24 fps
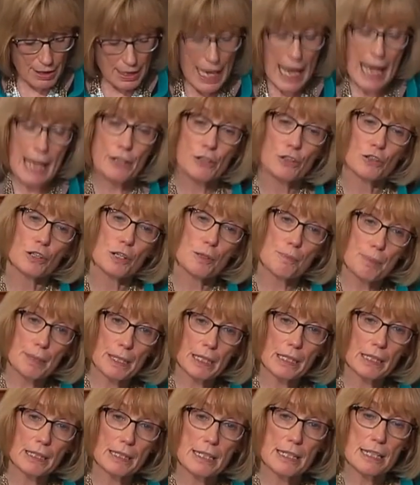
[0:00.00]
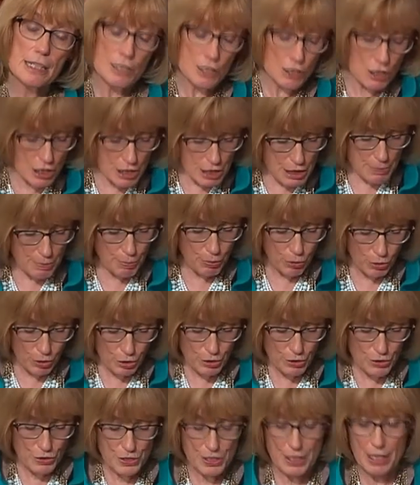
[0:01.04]
and her ability to support
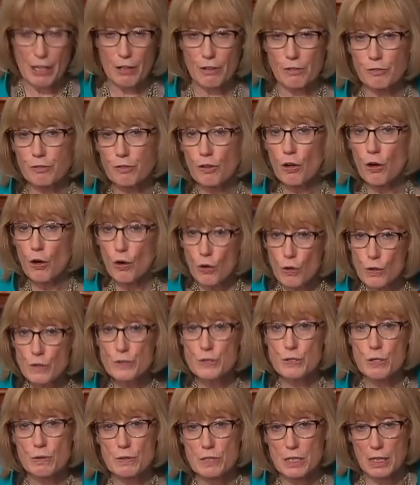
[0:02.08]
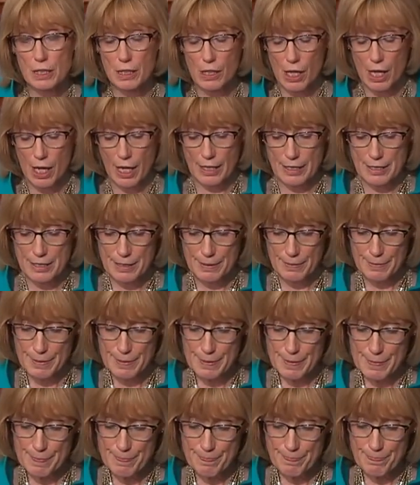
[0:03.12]
herself also declined.
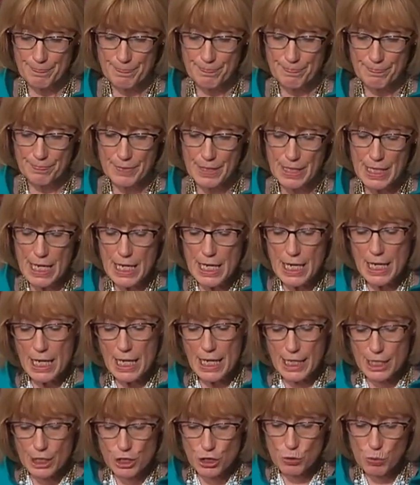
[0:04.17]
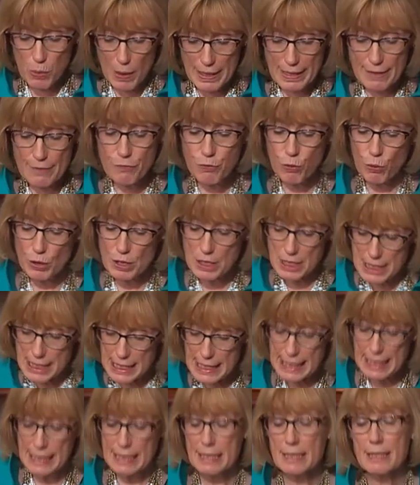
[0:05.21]
In
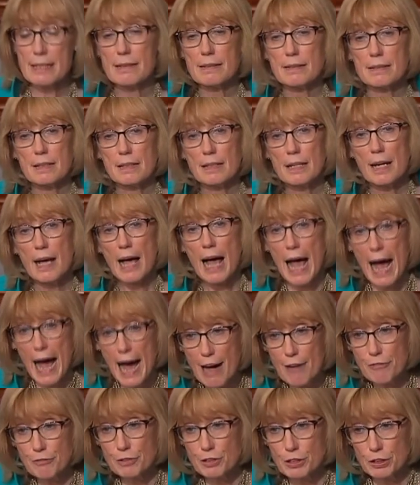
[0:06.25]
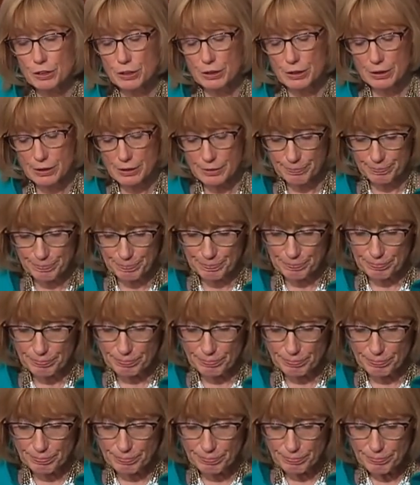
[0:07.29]
2014, after
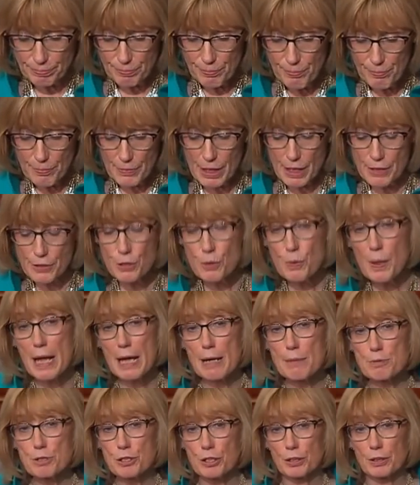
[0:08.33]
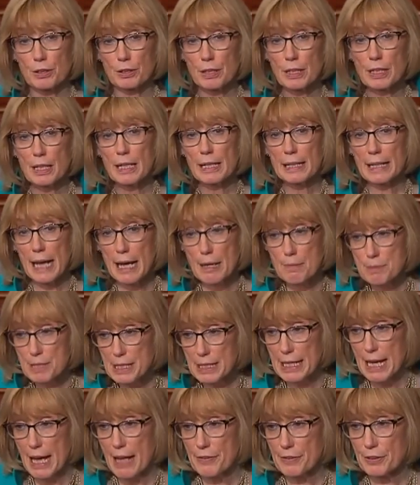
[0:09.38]
New Hampshire came
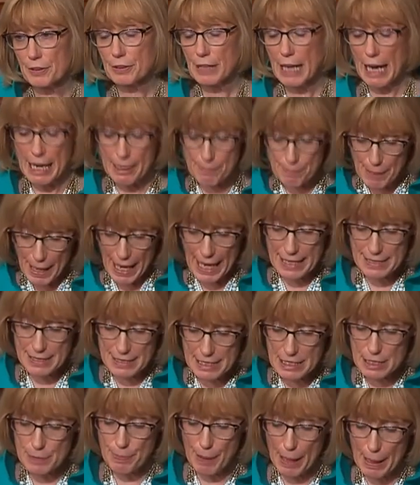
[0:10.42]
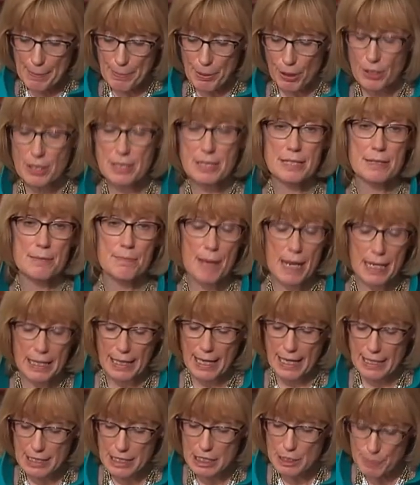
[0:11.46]
together and passed its bipartisan
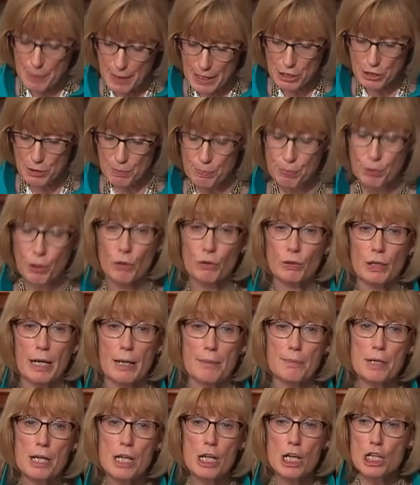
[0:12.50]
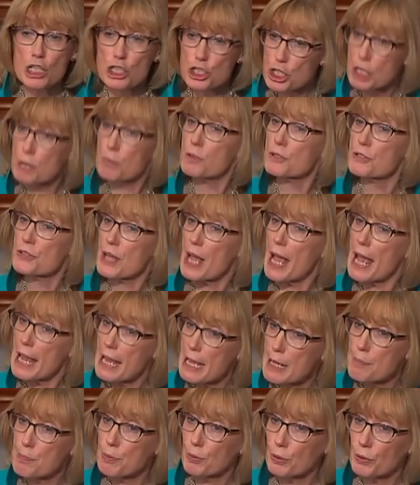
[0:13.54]
Medicaid expansion program, she was
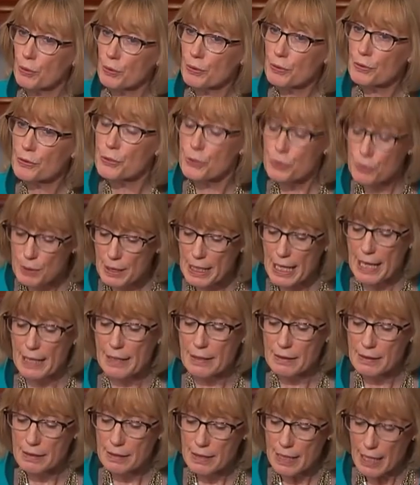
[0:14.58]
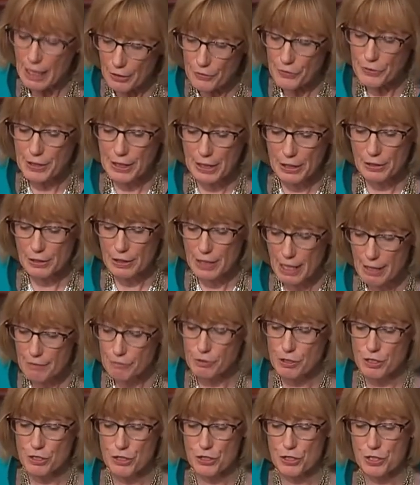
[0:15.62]
able to get health care
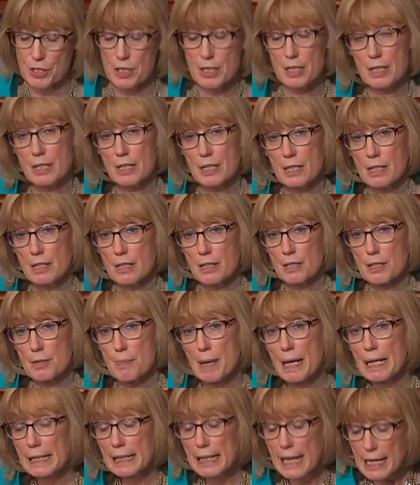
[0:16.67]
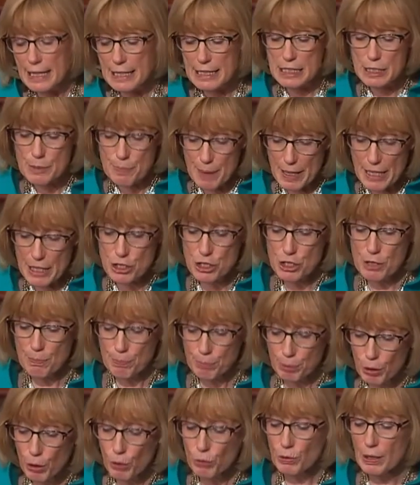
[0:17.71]
coverage. The Medicaid expansion
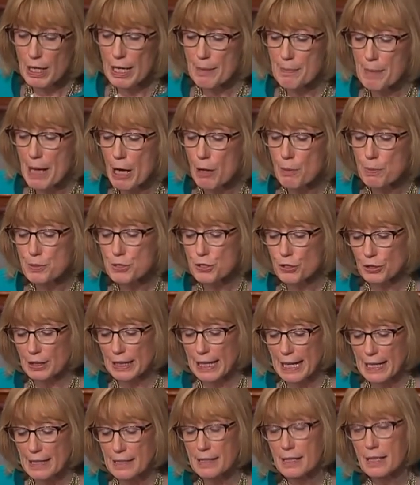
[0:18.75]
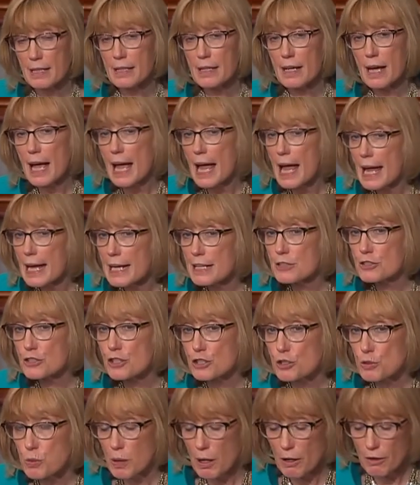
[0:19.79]
program helps her get 8
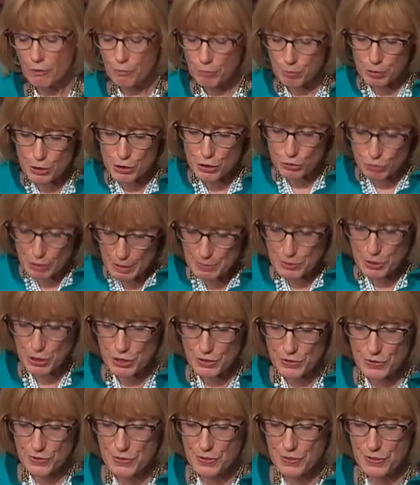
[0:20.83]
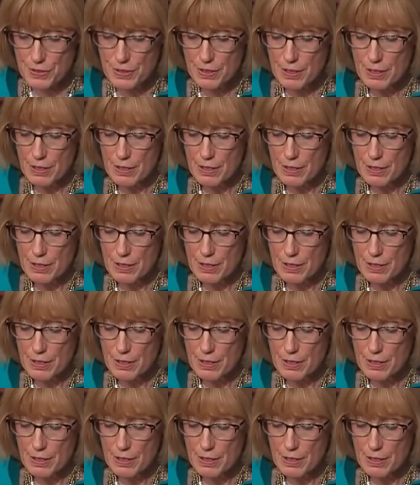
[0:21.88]
to 12 prescriptions,